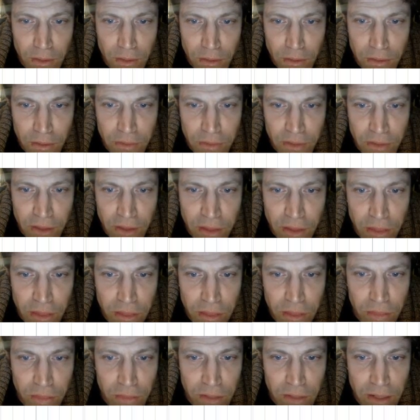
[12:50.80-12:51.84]
looks like
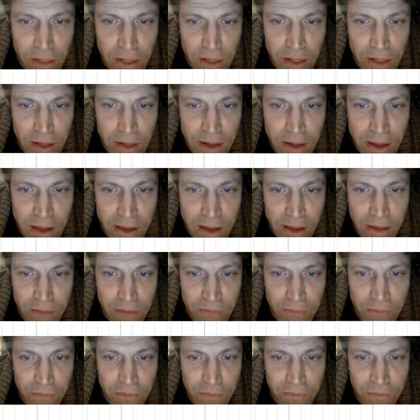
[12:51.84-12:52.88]
3 and negative
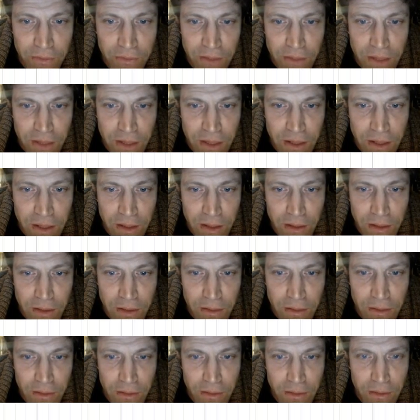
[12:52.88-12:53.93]
15.
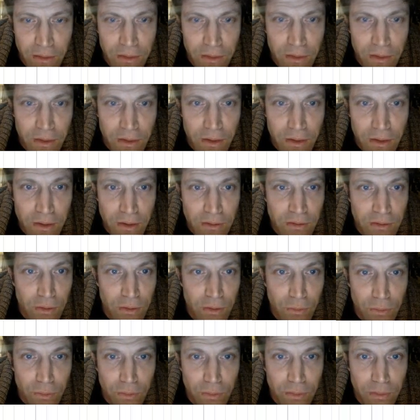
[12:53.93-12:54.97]

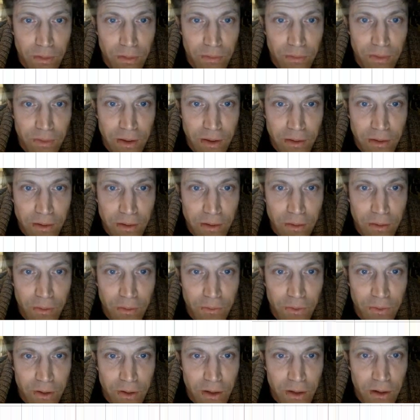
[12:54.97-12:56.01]
So if I go
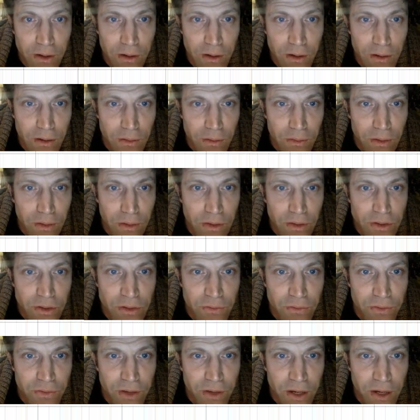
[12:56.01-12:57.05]
over here, I should
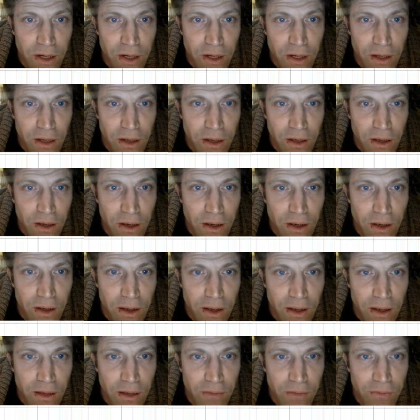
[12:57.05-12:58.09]
find
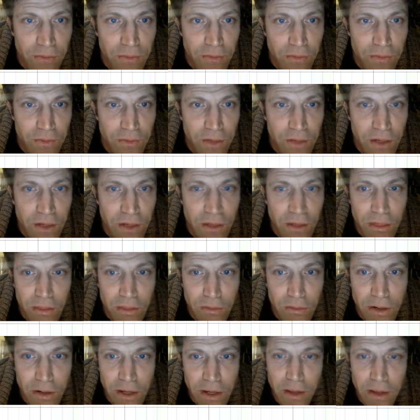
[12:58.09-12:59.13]
negative 15 and
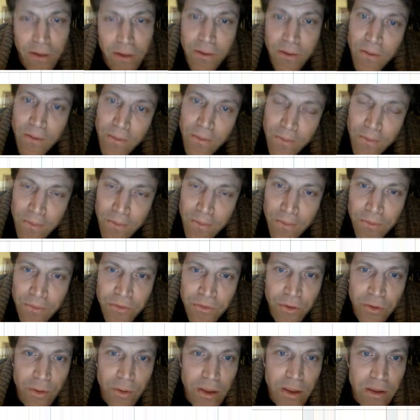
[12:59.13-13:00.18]
3.
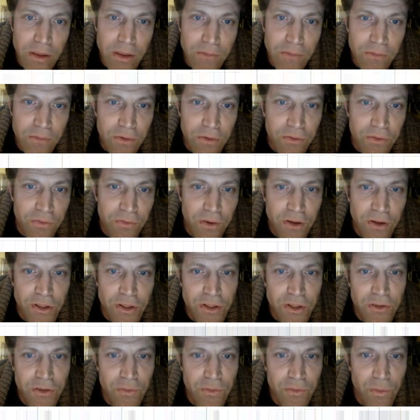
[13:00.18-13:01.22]
So inverse
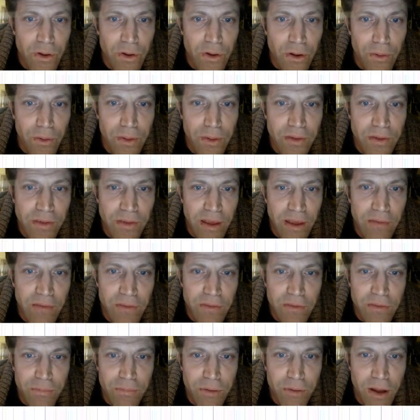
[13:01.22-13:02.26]
functions will always have
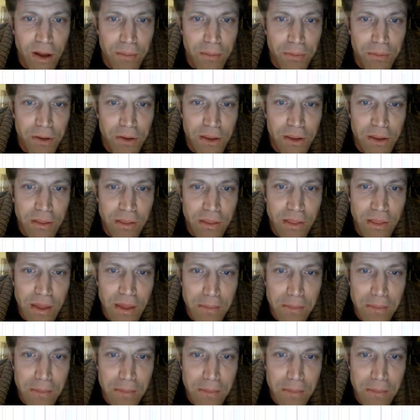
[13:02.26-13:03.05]
this property that they